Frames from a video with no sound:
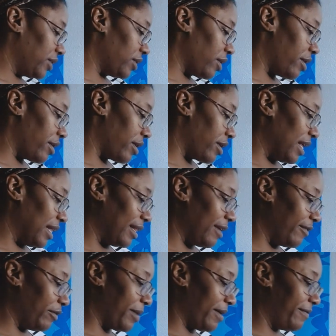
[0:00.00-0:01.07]
are
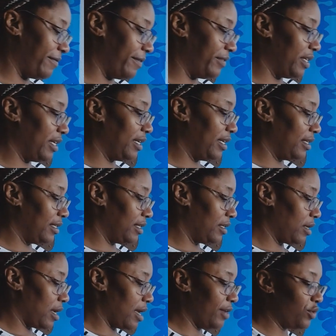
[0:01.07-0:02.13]
11 by 15,
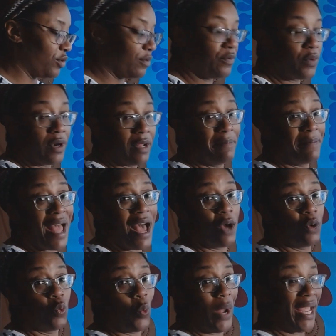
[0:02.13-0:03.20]
140
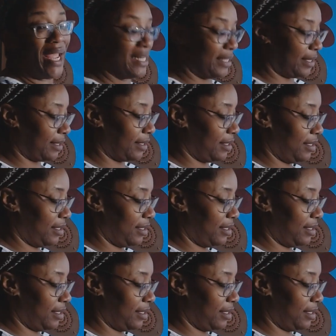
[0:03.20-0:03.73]
pound weight,